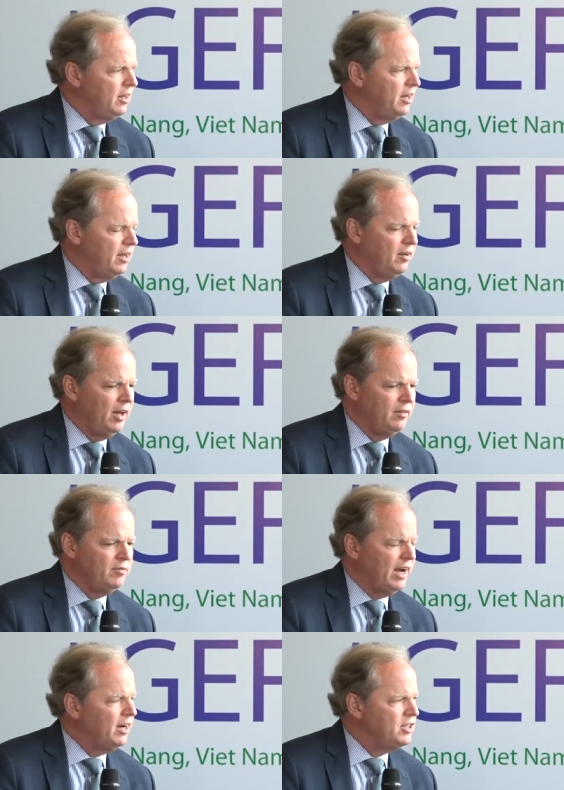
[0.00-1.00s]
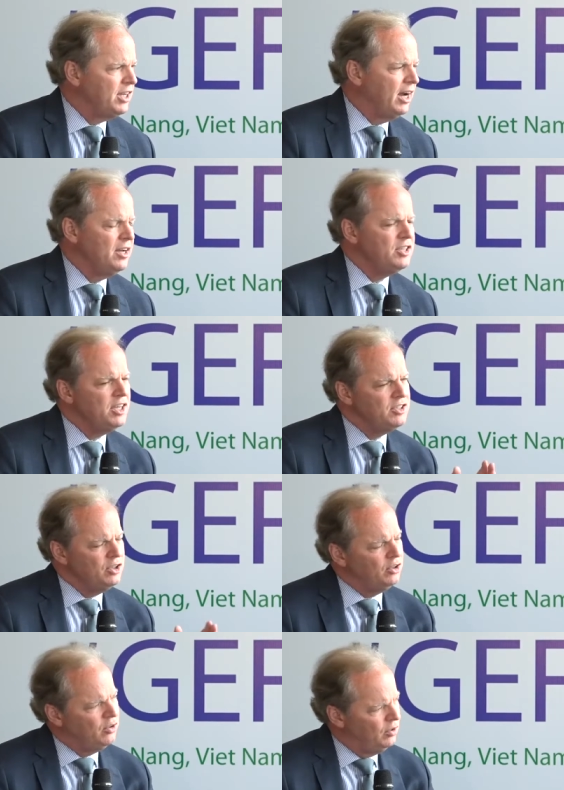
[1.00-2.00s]
in, uh, in, various areas. It's
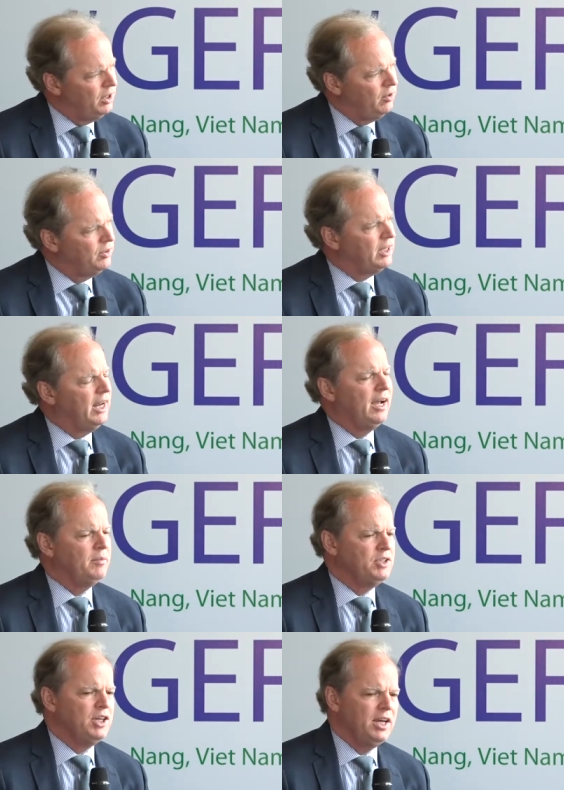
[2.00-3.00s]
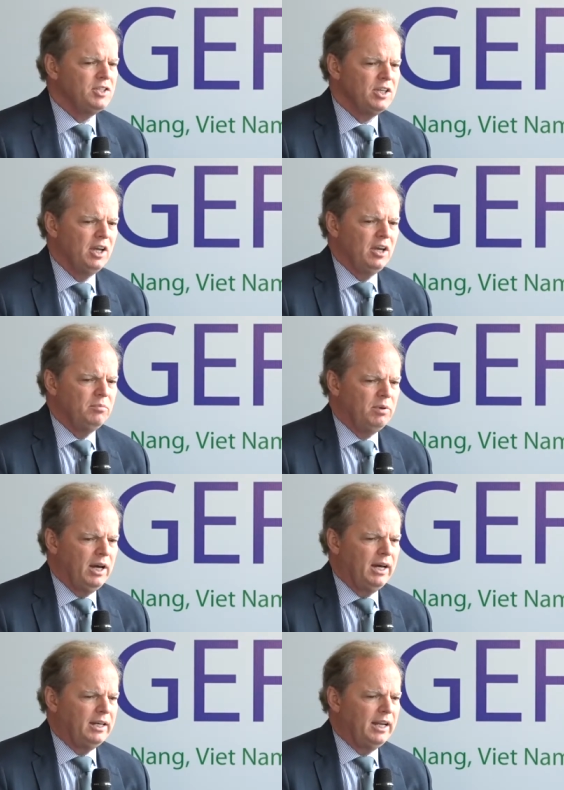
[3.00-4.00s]
not only on the climate change,
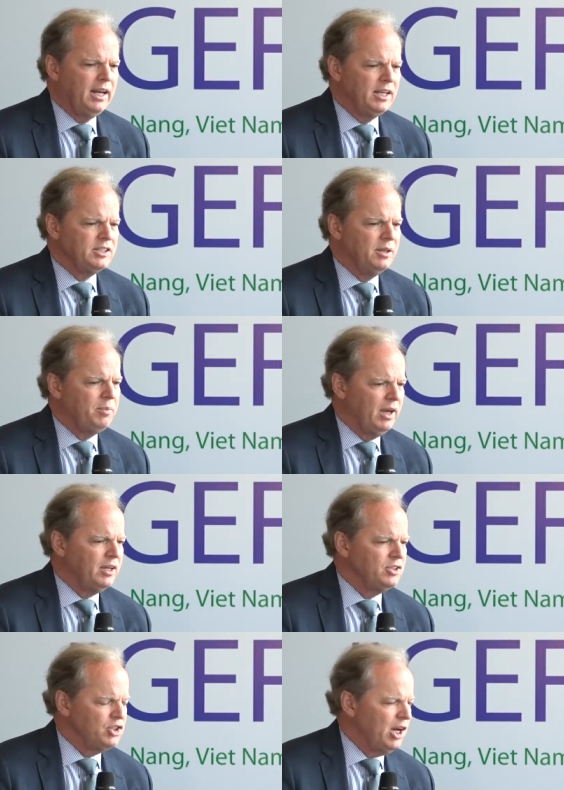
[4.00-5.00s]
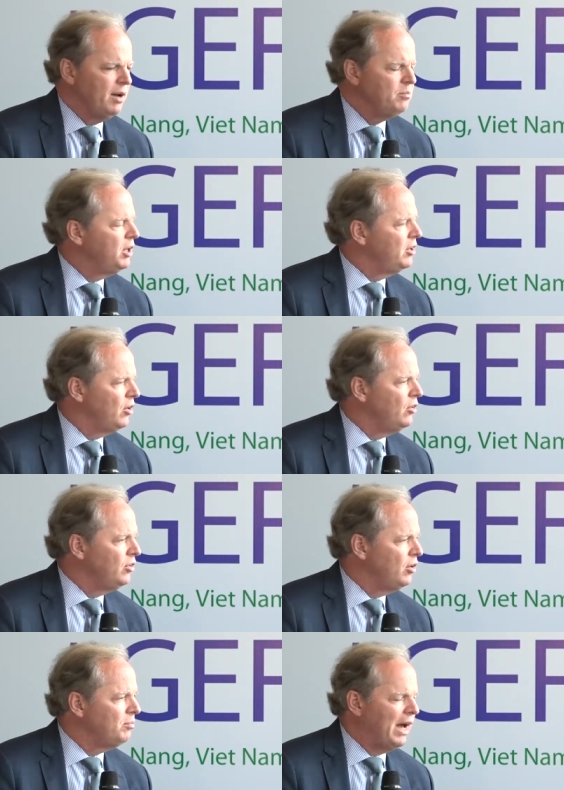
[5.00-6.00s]
but it is the biggest champion
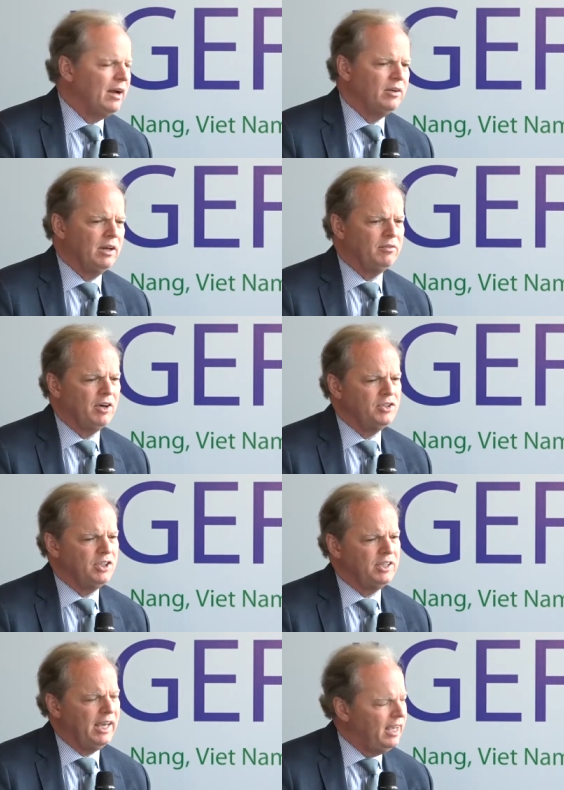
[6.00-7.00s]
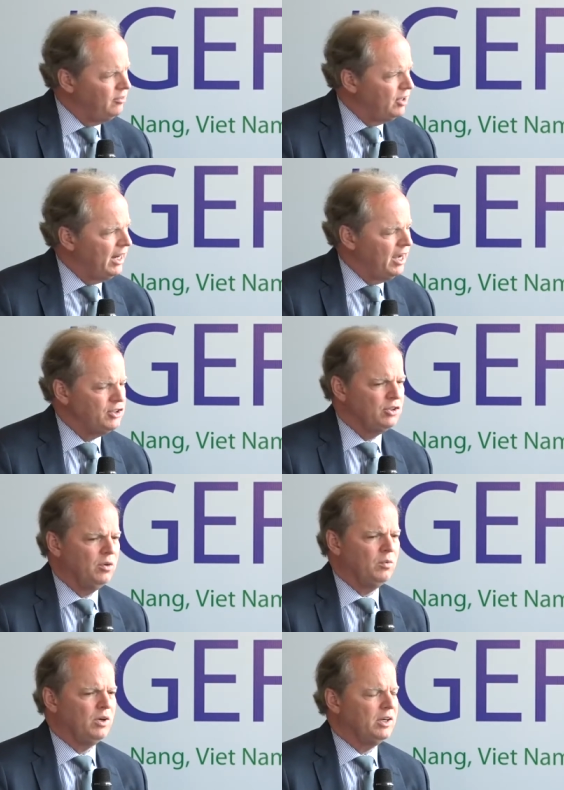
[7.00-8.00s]
on, on biodiversity,
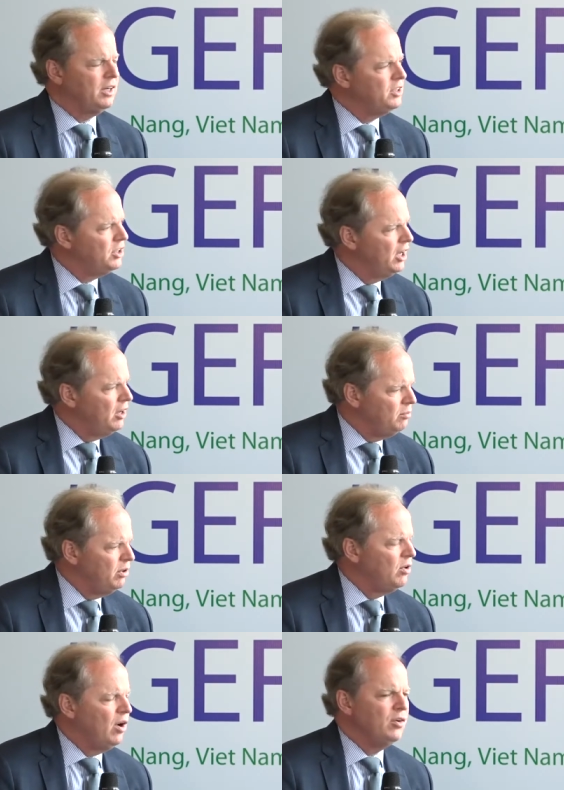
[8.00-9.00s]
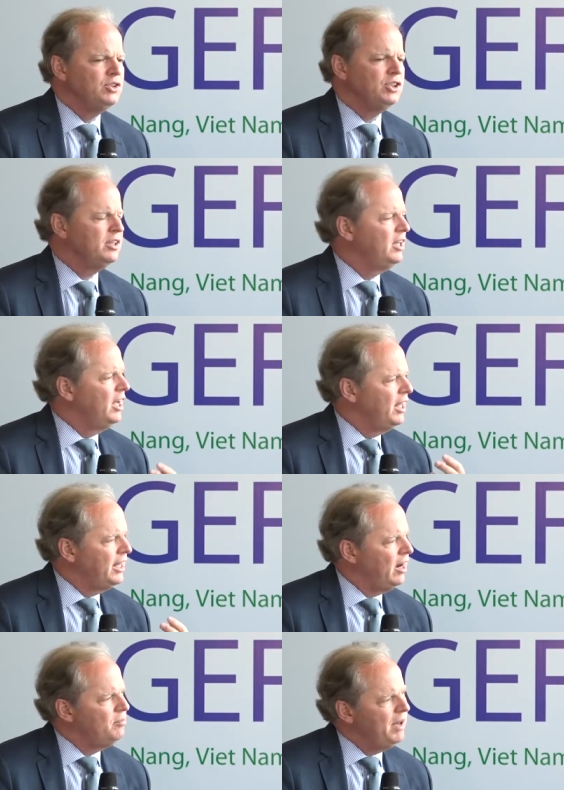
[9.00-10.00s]
international waters, blue ocean.
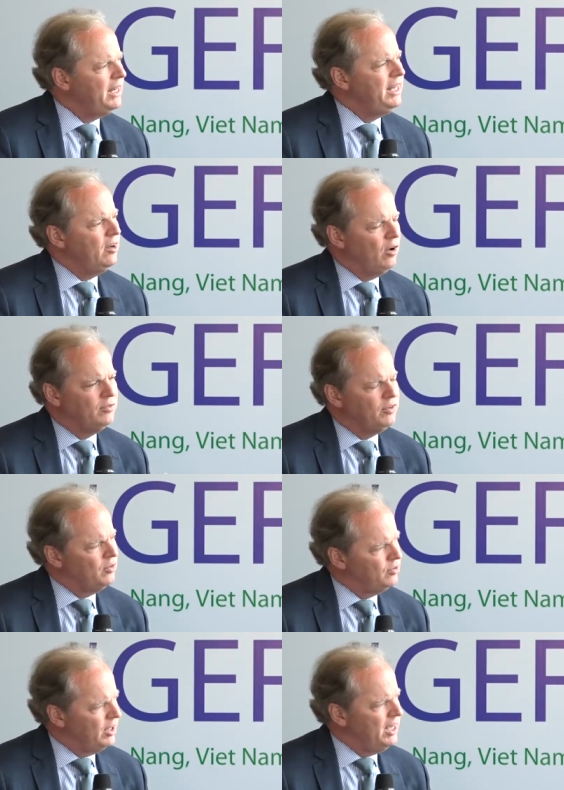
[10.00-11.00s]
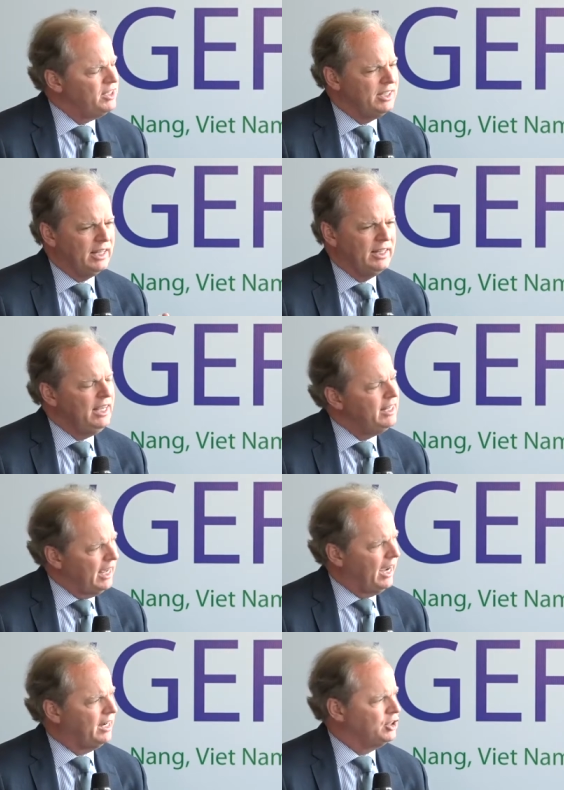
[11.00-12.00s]
There are many of those things that need
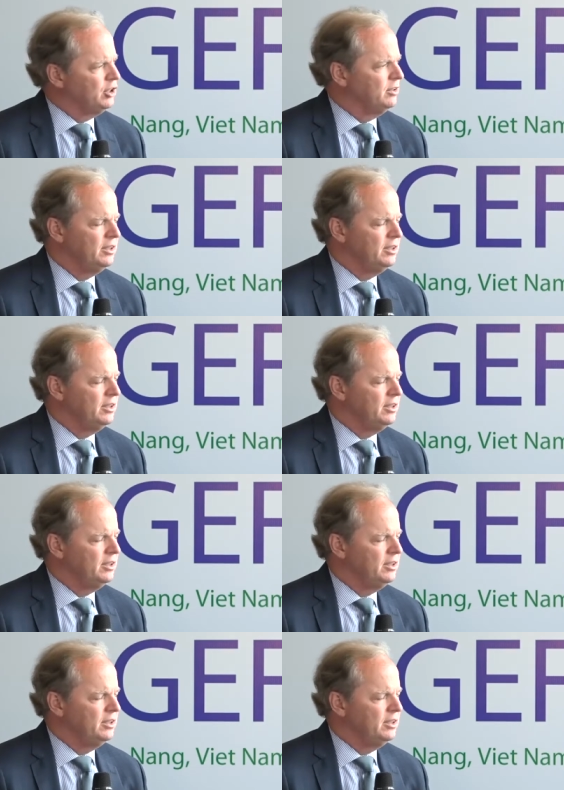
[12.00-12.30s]
action.